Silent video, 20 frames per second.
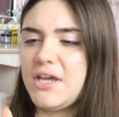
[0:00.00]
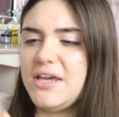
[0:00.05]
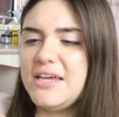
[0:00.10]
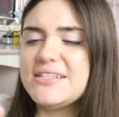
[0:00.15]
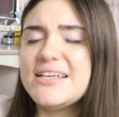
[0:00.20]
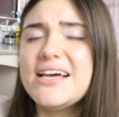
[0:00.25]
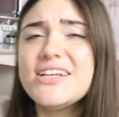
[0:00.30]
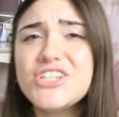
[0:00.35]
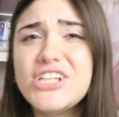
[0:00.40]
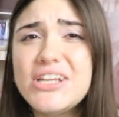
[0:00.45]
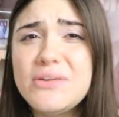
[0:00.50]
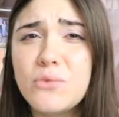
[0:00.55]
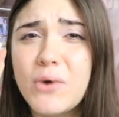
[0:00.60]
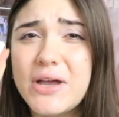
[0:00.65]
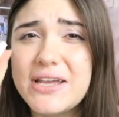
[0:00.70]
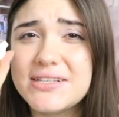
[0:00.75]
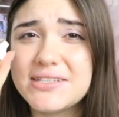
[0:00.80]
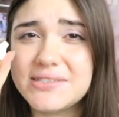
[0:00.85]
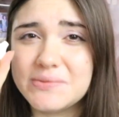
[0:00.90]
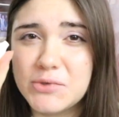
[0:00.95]
It's actually
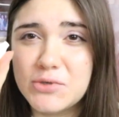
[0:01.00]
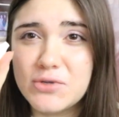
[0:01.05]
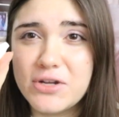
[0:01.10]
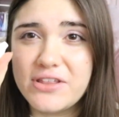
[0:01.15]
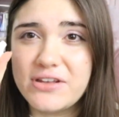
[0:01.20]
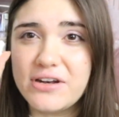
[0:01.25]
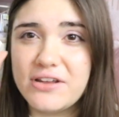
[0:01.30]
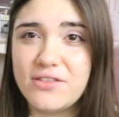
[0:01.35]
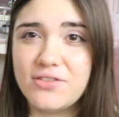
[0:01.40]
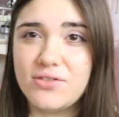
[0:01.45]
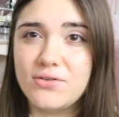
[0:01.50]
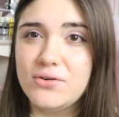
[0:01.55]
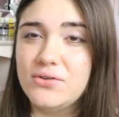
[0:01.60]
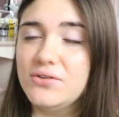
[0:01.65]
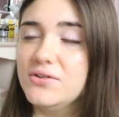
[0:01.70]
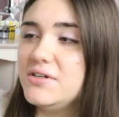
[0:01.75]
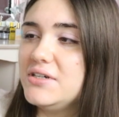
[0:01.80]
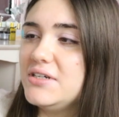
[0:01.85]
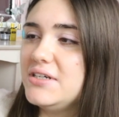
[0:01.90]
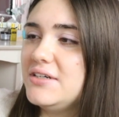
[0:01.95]
way smaller than I
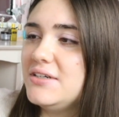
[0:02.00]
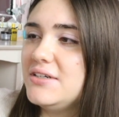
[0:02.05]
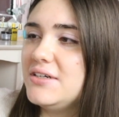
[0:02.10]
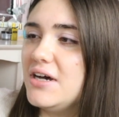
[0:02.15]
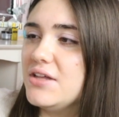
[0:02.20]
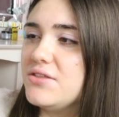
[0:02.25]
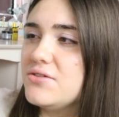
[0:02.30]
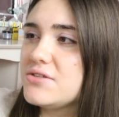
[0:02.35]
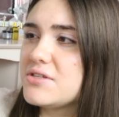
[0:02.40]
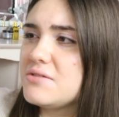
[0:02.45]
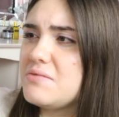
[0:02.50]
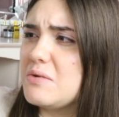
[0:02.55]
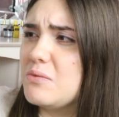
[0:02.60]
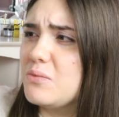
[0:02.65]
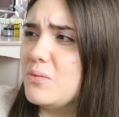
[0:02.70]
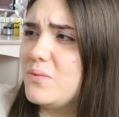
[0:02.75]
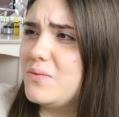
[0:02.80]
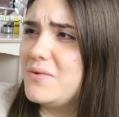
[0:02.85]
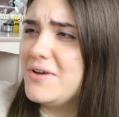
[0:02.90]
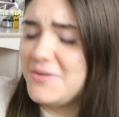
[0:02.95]
thought. I thought it was gonna be,
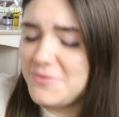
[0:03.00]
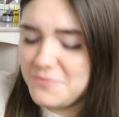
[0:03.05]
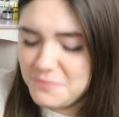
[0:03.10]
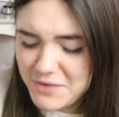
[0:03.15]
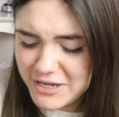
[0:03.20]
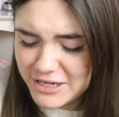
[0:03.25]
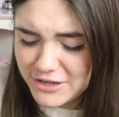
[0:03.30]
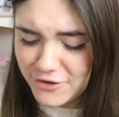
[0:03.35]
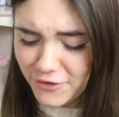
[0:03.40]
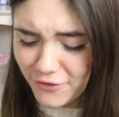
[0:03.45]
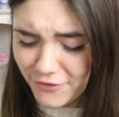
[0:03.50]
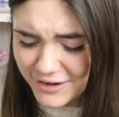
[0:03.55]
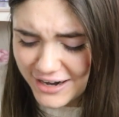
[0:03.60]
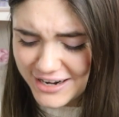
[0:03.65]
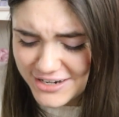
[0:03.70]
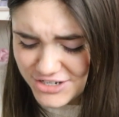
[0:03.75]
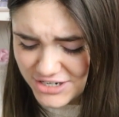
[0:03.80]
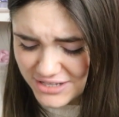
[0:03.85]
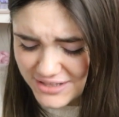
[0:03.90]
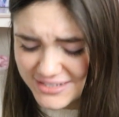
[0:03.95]
oh my god,
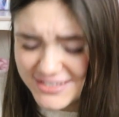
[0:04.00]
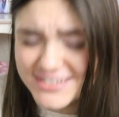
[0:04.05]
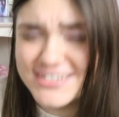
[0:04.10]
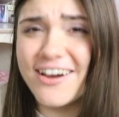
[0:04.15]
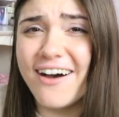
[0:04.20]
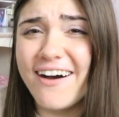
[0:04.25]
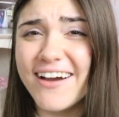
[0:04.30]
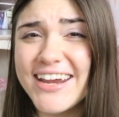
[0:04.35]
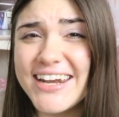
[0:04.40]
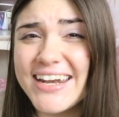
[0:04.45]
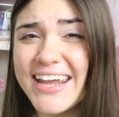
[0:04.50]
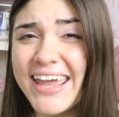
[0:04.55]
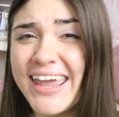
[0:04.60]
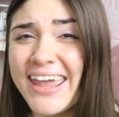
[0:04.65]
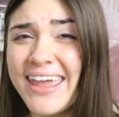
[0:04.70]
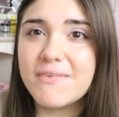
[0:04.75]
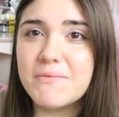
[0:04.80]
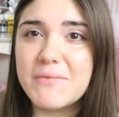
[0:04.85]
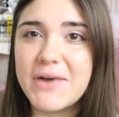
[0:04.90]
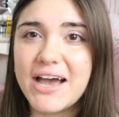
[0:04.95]
actually that's
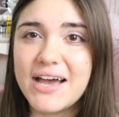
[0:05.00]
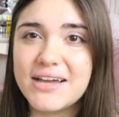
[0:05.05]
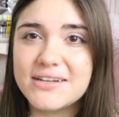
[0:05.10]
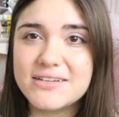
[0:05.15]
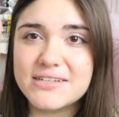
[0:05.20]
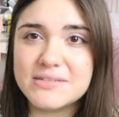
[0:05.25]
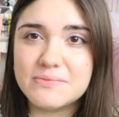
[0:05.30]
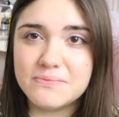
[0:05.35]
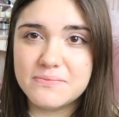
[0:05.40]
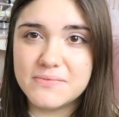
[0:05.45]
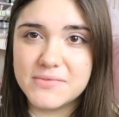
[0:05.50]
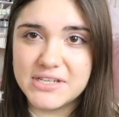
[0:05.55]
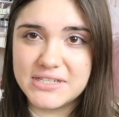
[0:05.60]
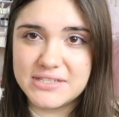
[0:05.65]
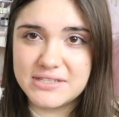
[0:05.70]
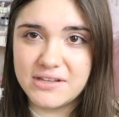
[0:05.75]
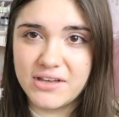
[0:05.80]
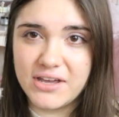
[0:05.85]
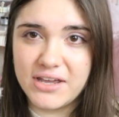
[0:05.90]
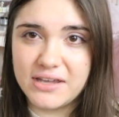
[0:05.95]
tiny. My hand is
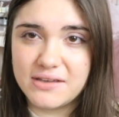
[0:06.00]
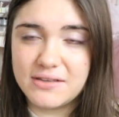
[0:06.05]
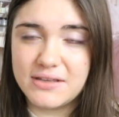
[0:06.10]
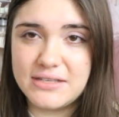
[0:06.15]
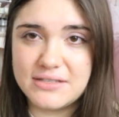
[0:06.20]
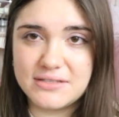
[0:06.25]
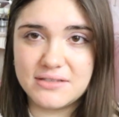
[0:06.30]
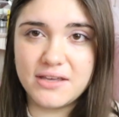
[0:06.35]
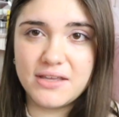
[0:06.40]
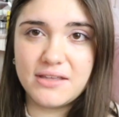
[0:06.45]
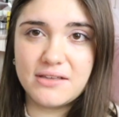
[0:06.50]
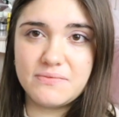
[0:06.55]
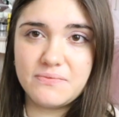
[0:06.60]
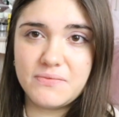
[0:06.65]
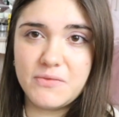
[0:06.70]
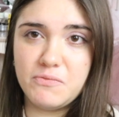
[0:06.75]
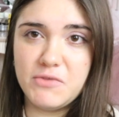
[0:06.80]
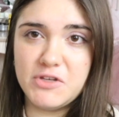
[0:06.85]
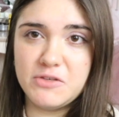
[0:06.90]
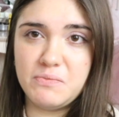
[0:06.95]
like, it's like
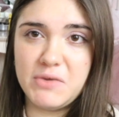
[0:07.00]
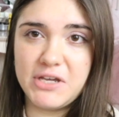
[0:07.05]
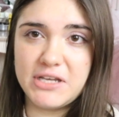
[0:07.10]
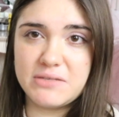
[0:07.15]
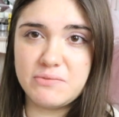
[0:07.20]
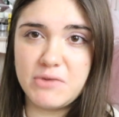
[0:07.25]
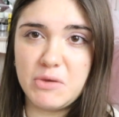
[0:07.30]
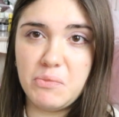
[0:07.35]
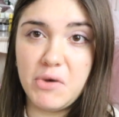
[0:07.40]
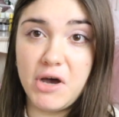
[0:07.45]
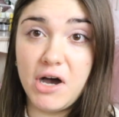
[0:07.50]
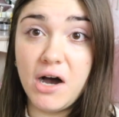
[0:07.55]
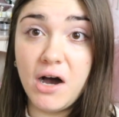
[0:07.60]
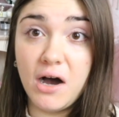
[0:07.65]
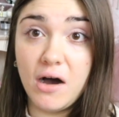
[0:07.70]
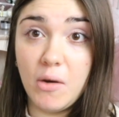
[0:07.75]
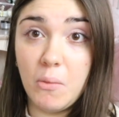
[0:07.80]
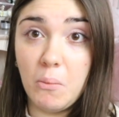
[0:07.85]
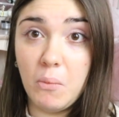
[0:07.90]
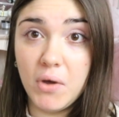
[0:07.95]
as big as my
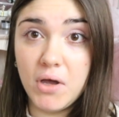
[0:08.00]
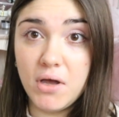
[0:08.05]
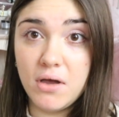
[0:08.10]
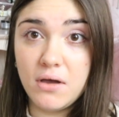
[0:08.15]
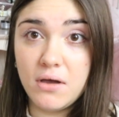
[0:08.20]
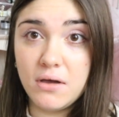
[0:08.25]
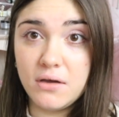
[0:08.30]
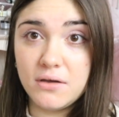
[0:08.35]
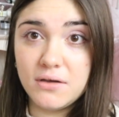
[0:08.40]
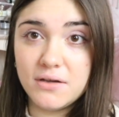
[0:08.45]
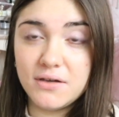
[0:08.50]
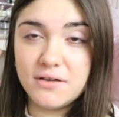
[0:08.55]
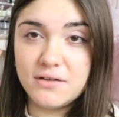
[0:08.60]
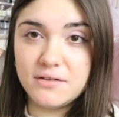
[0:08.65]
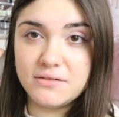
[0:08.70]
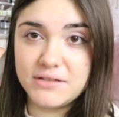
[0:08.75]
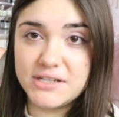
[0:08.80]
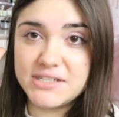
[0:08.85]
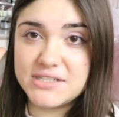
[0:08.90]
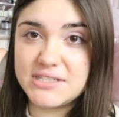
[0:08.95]
palm.
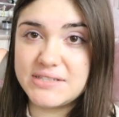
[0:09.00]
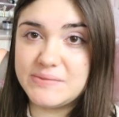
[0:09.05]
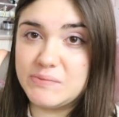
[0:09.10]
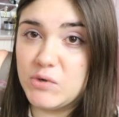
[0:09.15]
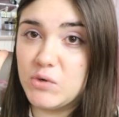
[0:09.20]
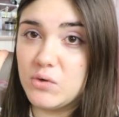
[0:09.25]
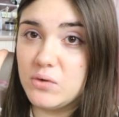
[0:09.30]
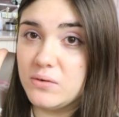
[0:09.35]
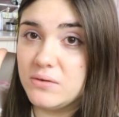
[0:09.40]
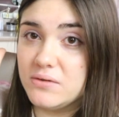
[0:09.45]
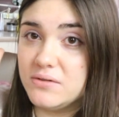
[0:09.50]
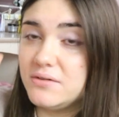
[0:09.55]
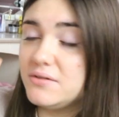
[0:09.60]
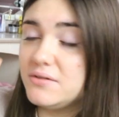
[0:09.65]
That's small.